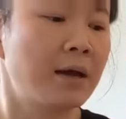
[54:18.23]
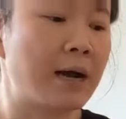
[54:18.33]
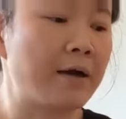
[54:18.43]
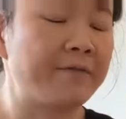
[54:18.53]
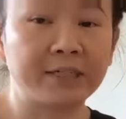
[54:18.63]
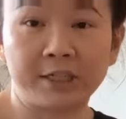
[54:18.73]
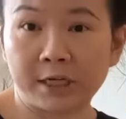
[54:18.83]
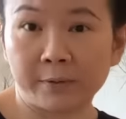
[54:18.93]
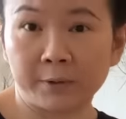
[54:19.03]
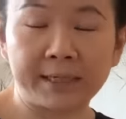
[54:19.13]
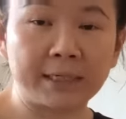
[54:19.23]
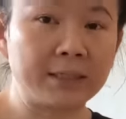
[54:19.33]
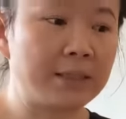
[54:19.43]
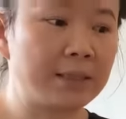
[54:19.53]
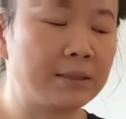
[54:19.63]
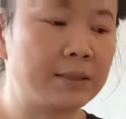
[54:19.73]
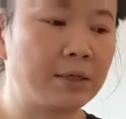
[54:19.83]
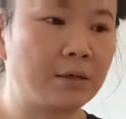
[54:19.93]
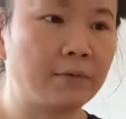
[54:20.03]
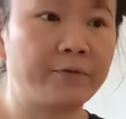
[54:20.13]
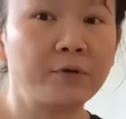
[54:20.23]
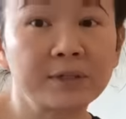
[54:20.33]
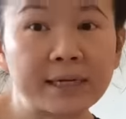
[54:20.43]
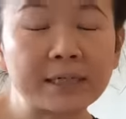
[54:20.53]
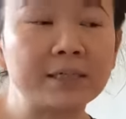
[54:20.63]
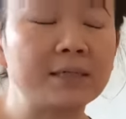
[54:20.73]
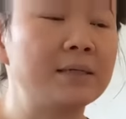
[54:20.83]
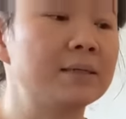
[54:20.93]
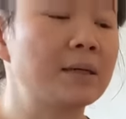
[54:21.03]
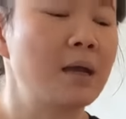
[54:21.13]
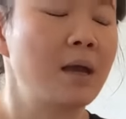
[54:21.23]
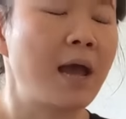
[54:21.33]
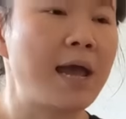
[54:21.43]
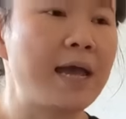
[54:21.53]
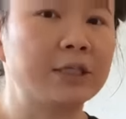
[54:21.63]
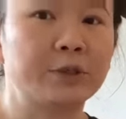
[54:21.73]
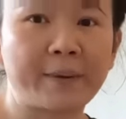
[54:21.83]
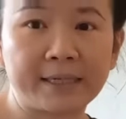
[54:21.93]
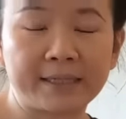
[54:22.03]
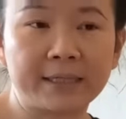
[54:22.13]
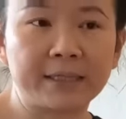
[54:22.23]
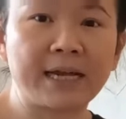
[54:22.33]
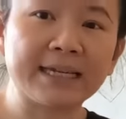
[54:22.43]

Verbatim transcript: uh, vegetable sessions, you know, fruit sessions, and spice session.